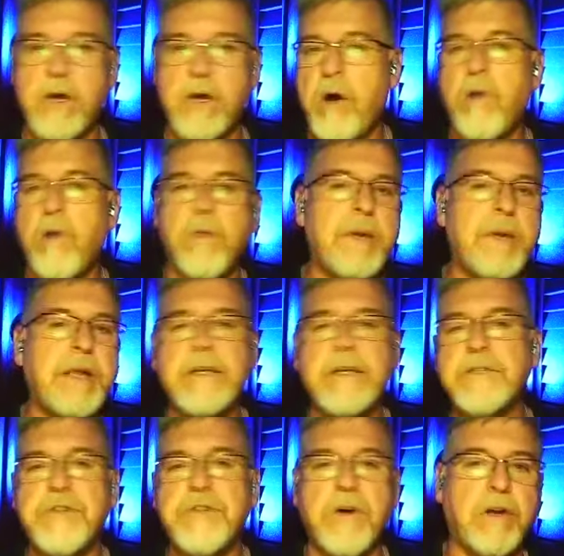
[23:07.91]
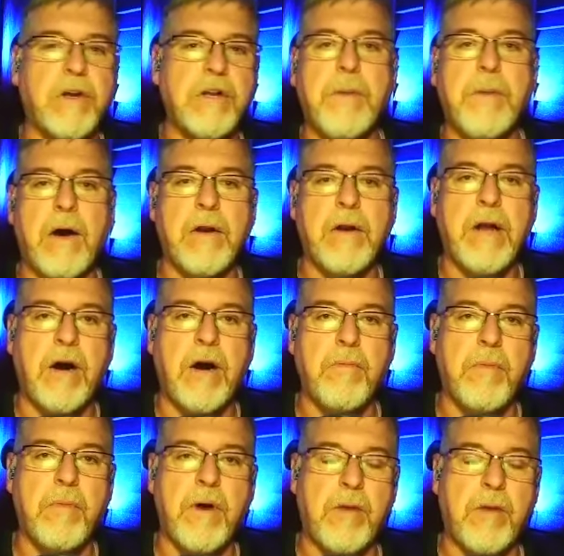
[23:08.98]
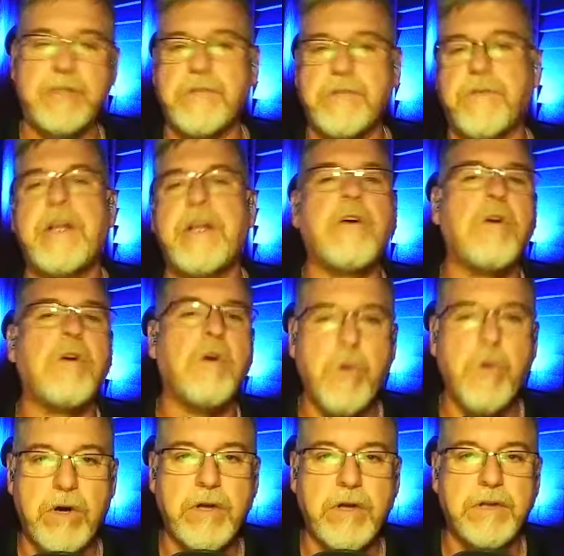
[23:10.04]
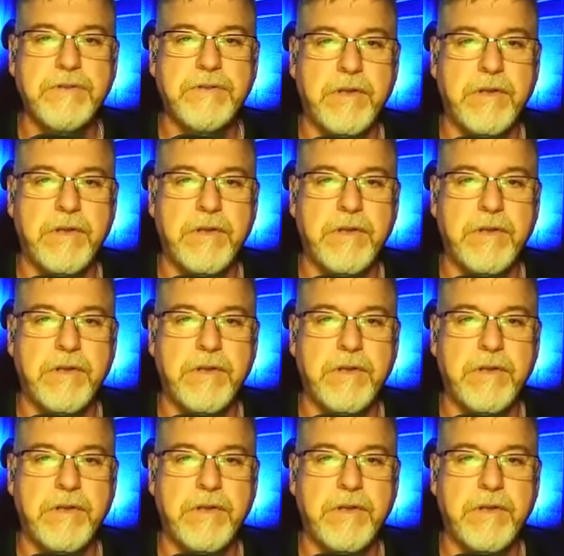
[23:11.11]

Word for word: all the media is talking about how how much of a hero he was,